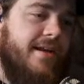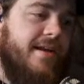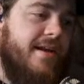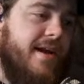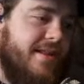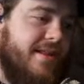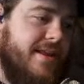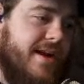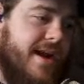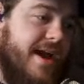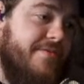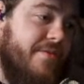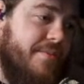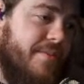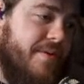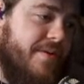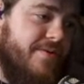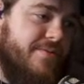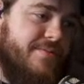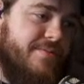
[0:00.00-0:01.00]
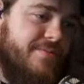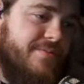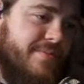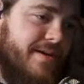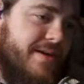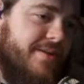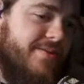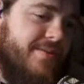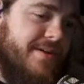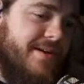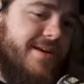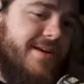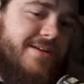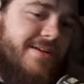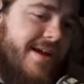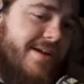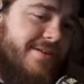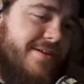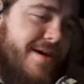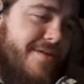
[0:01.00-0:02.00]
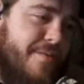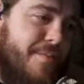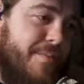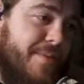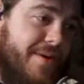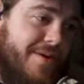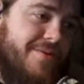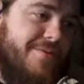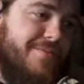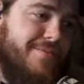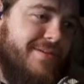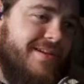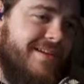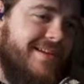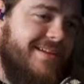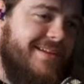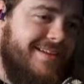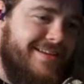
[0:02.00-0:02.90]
Not that I have a boat, by the way, and I don't have a boat, but